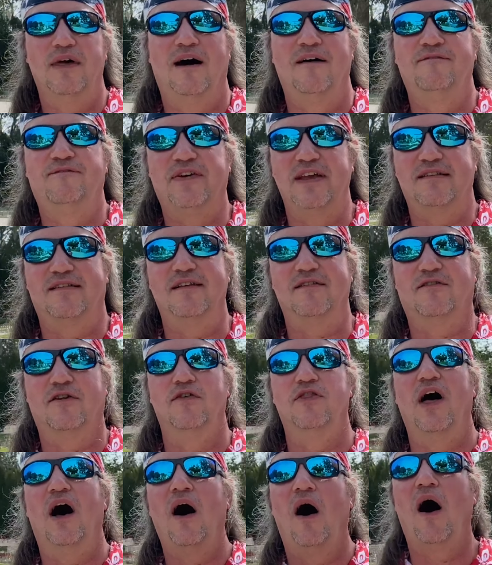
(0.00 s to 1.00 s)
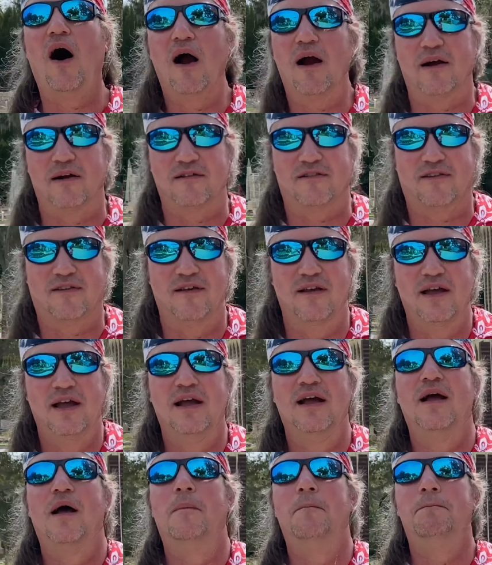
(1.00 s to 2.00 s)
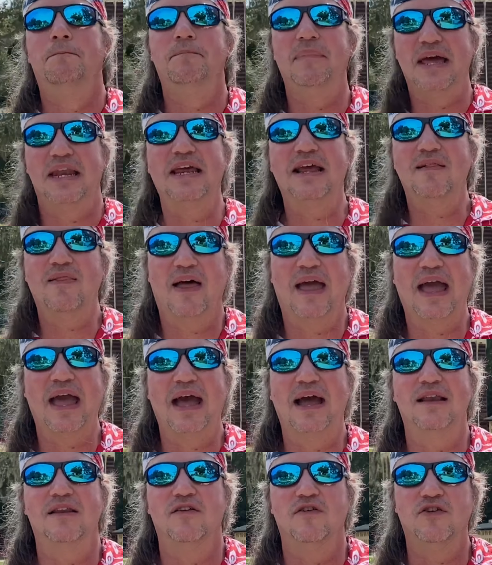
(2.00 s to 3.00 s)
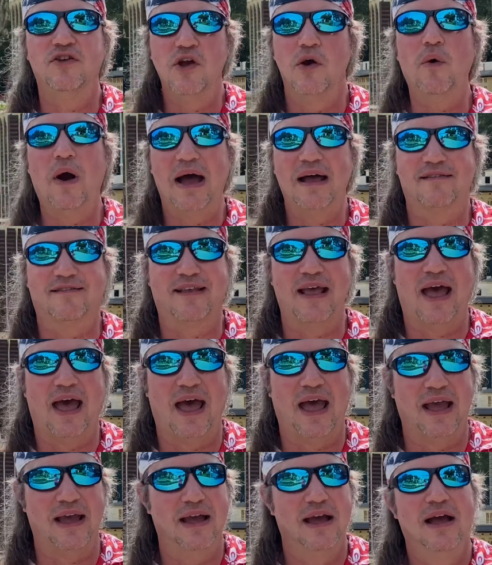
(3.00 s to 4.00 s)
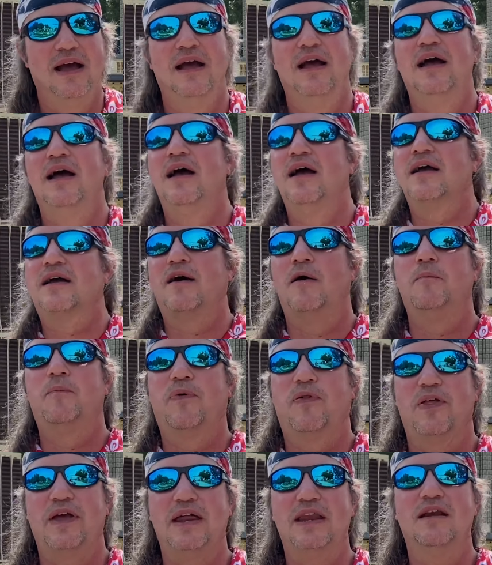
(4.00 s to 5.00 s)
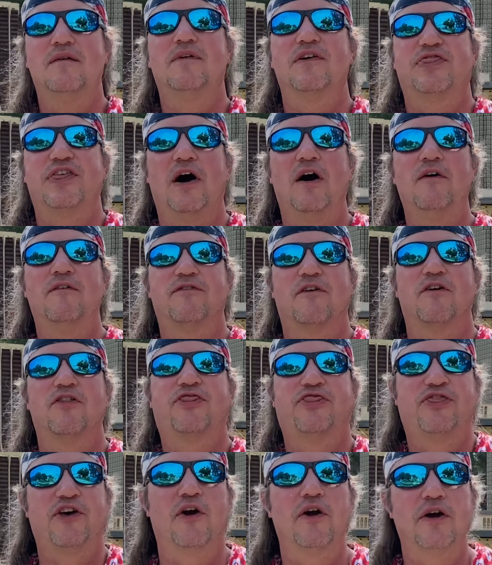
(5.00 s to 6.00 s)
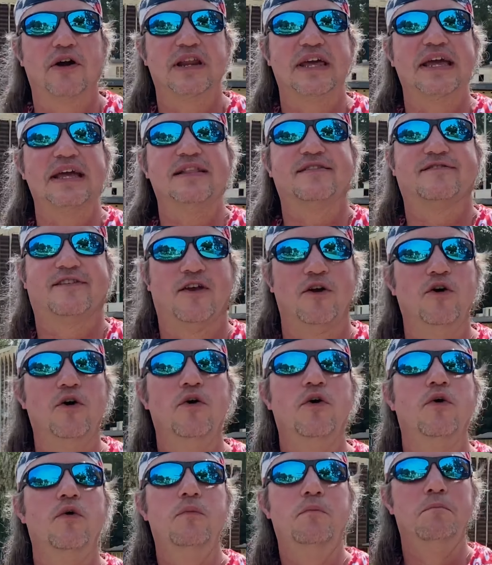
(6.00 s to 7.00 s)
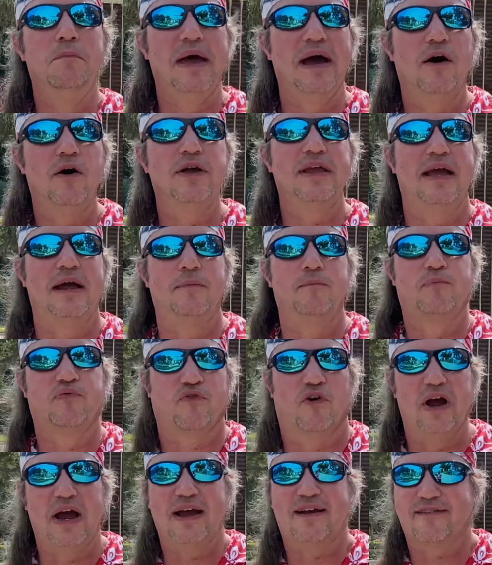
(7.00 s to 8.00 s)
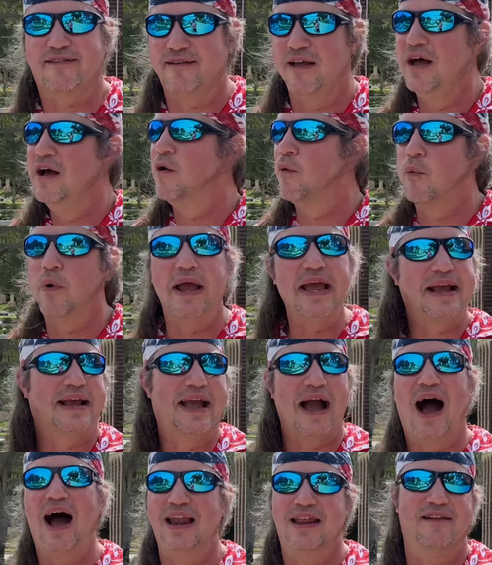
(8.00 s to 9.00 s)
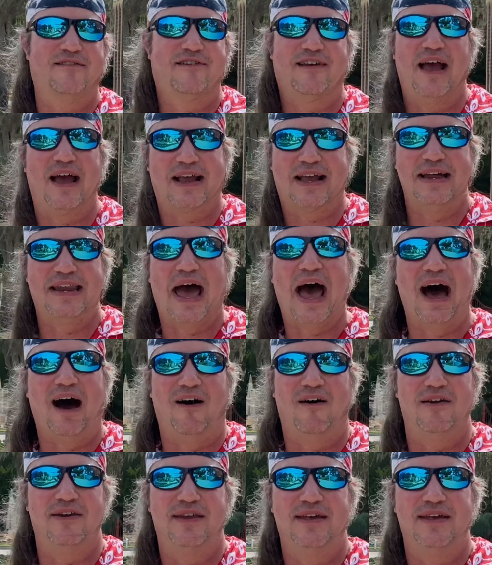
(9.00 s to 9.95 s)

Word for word: a visit to the heart, Miniland USA completed with over 32 million bricks. We gotta check it out.